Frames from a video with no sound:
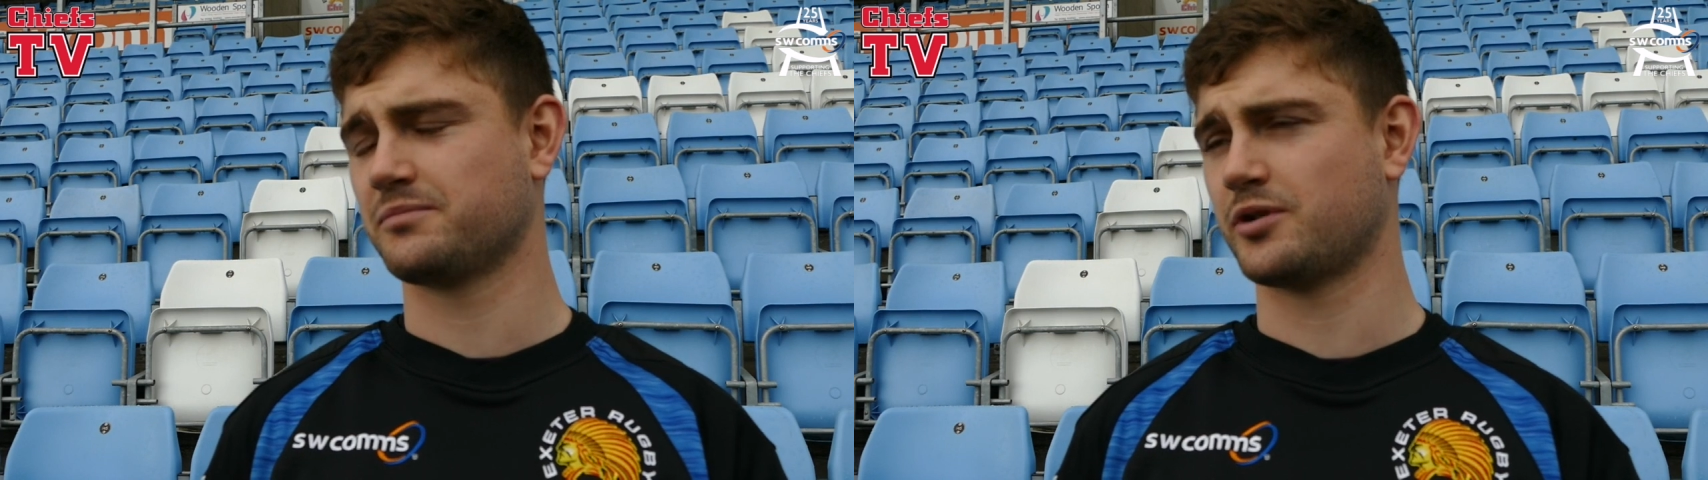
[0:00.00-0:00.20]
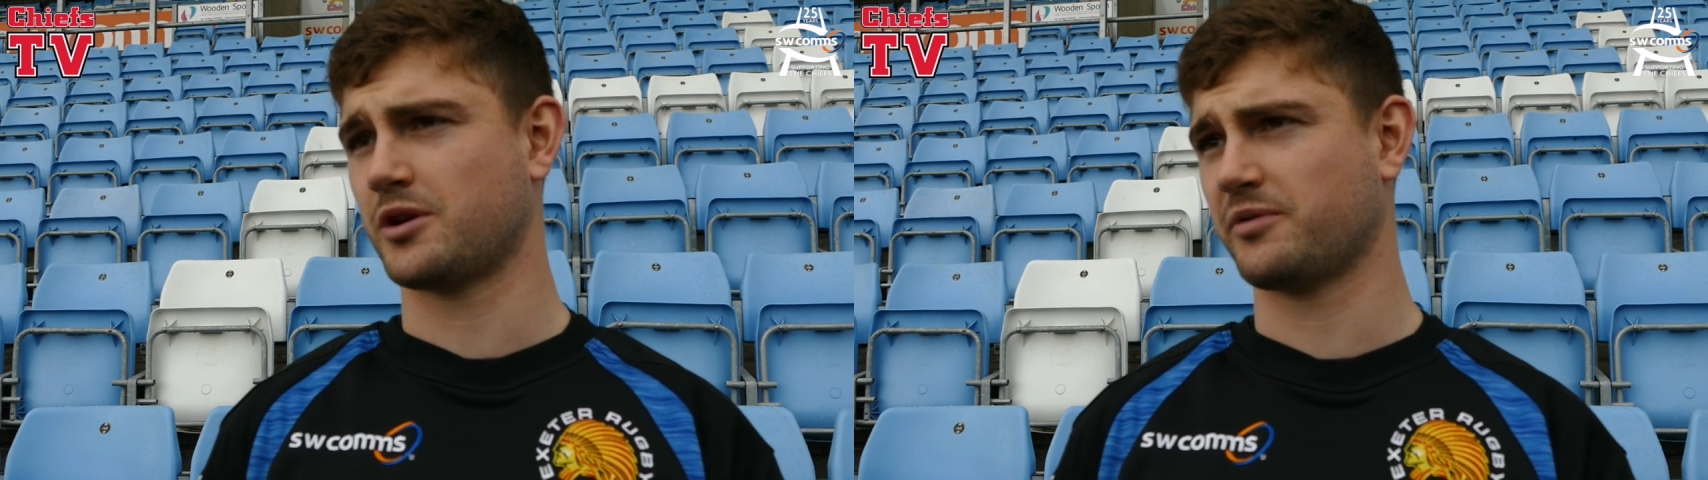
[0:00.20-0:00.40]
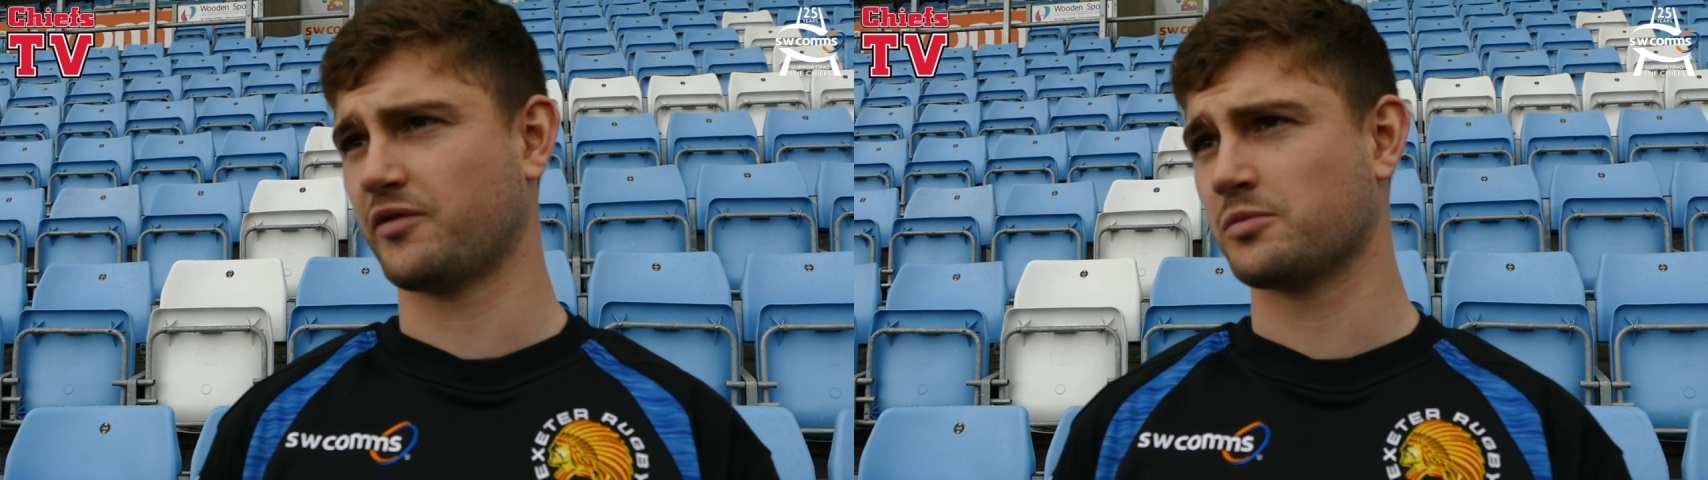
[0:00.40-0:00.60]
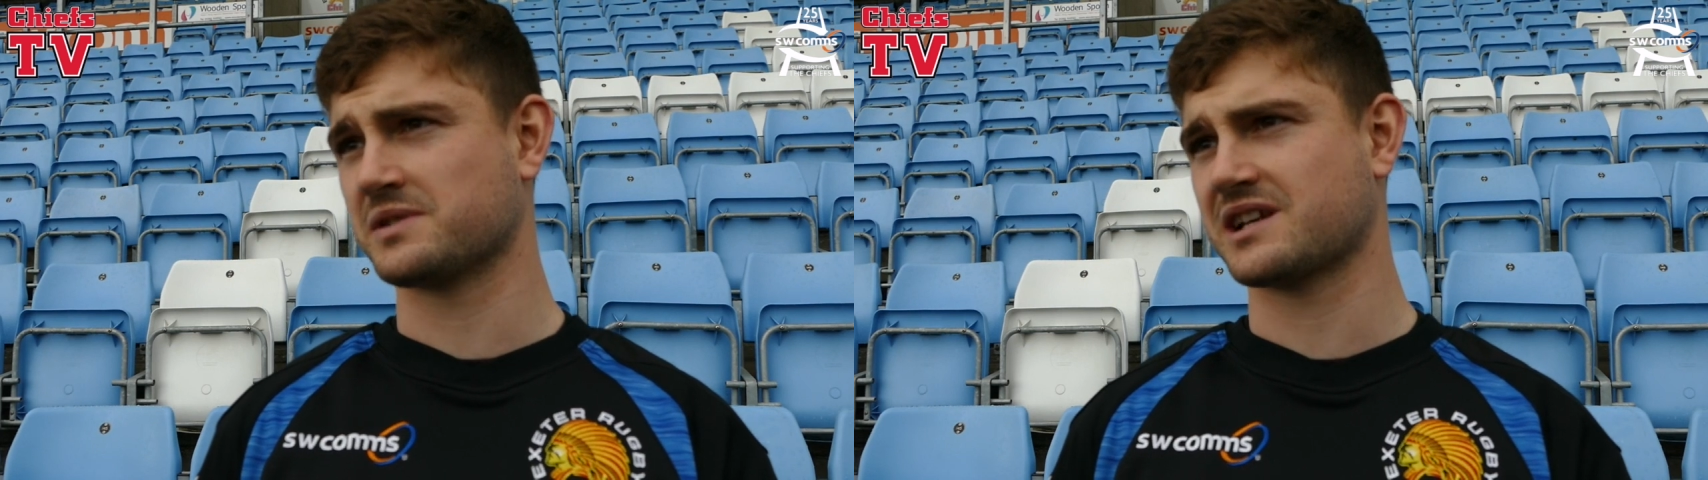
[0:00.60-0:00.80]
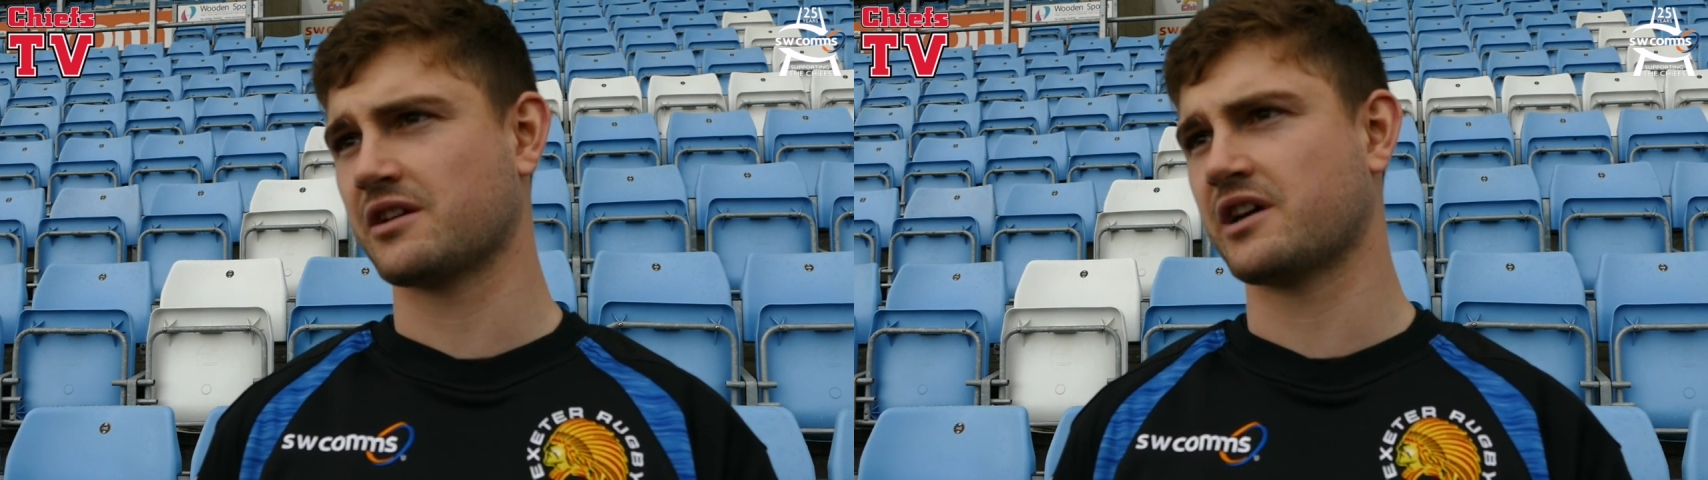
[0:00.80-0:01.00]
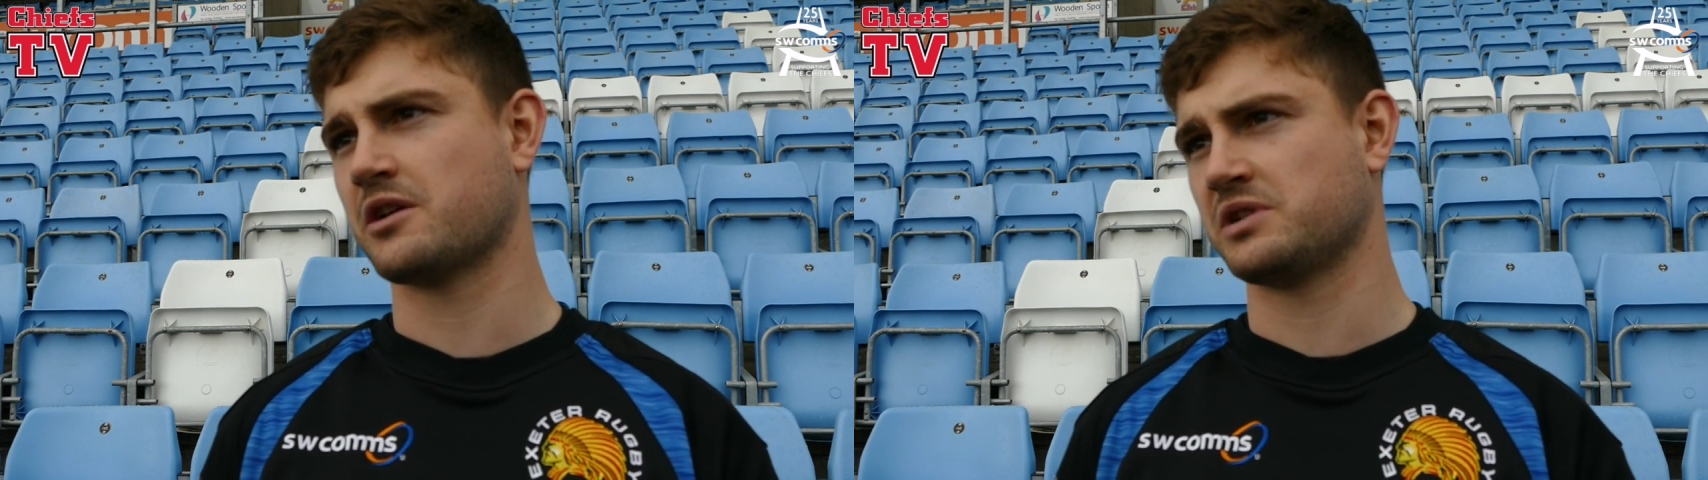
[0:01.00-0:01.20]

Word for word: put a performance out there.